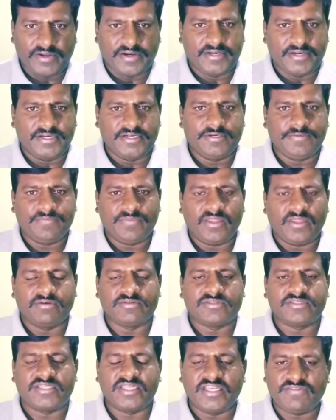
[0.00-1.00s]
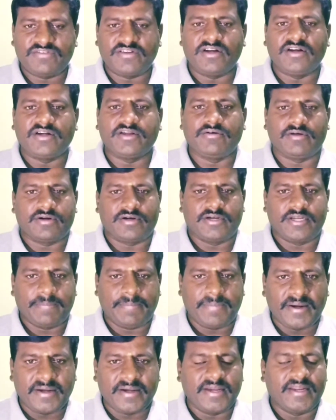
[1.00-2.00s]
it or safeguard your
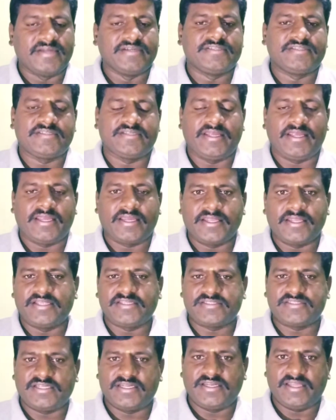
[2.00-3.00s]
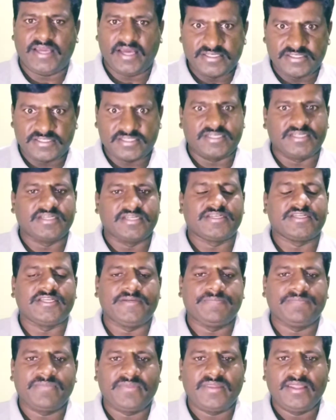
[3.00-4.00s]
dependents against any
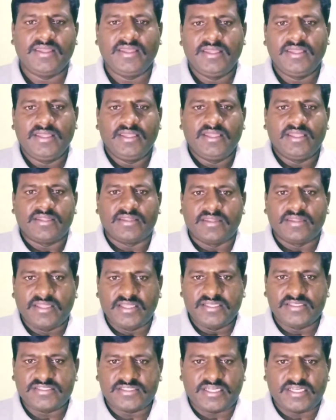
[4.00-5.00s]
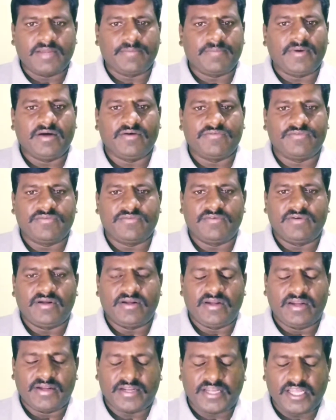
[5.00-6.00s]
uncertainty, these type of
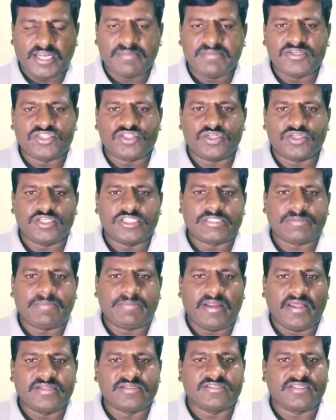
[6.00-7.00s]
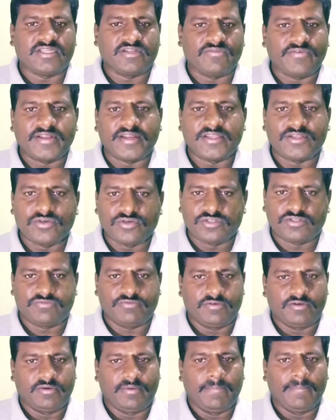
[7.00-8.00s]
term insurance plans are very
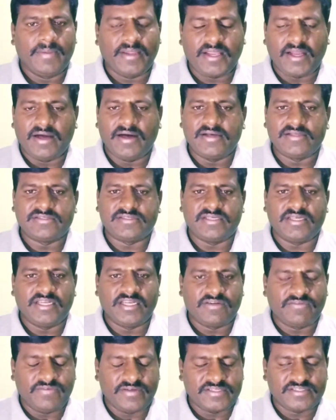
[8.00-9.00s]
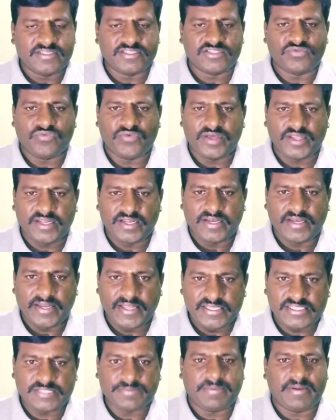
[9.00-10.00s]
useful because it fetches very
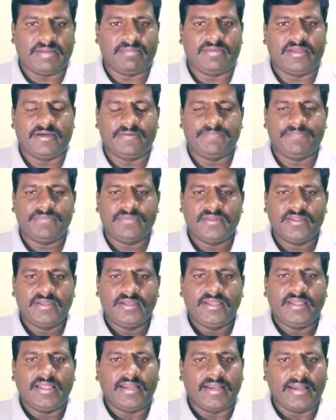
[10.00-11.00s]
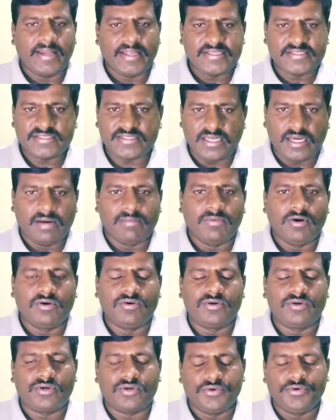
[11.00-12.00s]
less premium, less
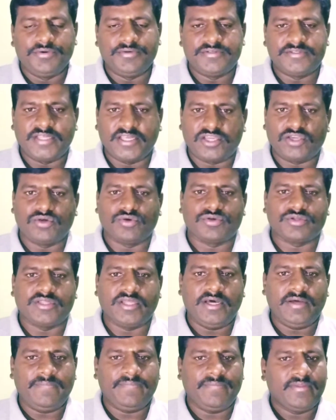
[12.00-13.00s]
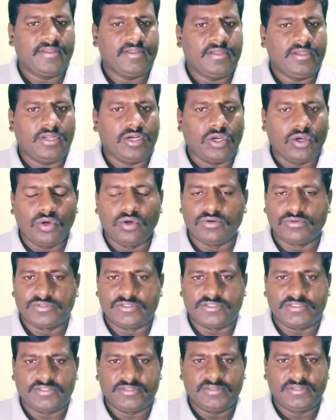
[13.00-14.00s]
amount to secure the
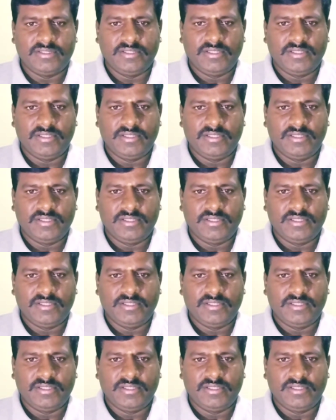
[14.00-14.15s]
loans.